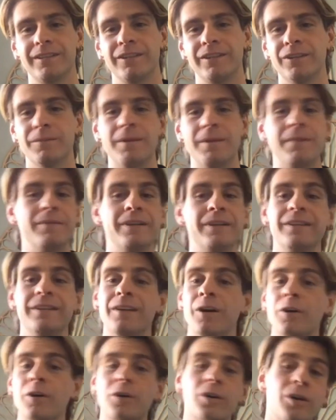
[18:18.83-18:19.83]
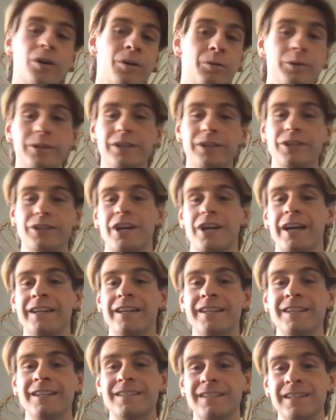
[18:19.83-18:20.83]
maybe Hong Kong with the
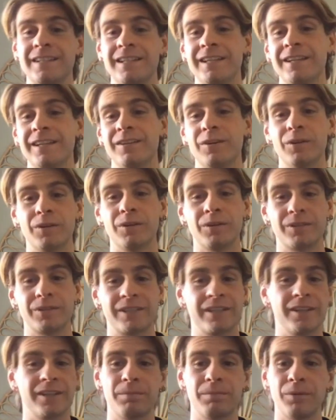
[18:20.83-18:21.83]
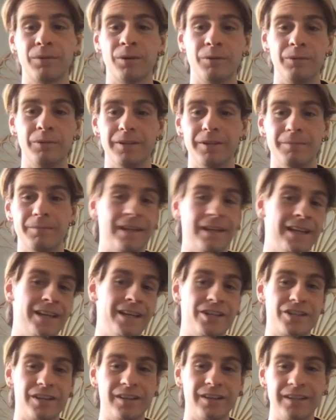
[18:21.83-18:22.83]
Chinese league or Singapore with the
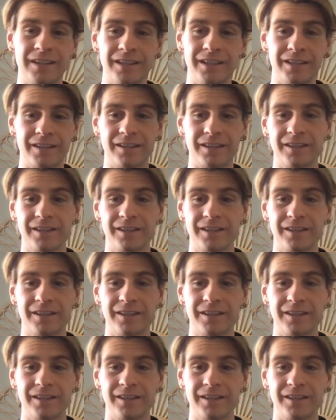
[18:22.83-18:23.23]
Malaysian league.